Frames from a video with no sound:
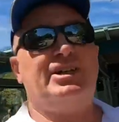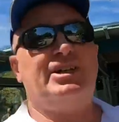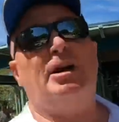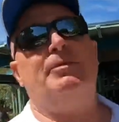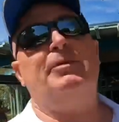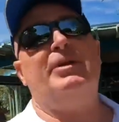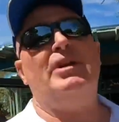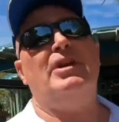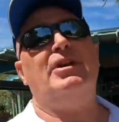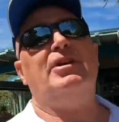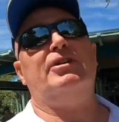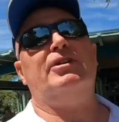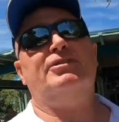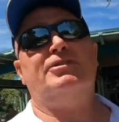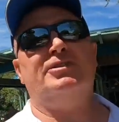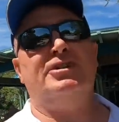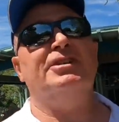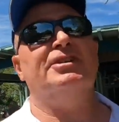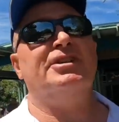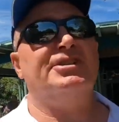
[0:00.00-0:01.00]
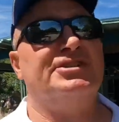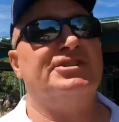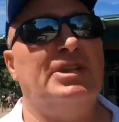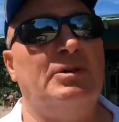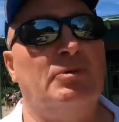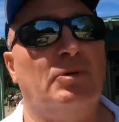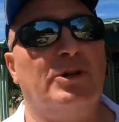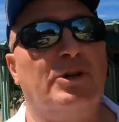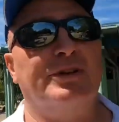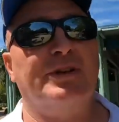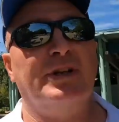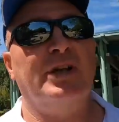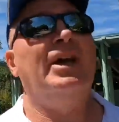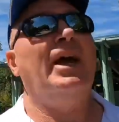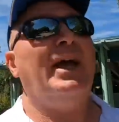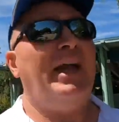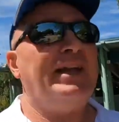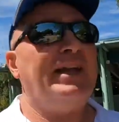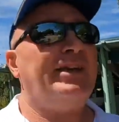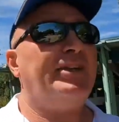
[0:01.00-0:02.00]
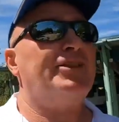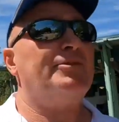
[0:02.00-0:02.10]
come here to SeaWorld and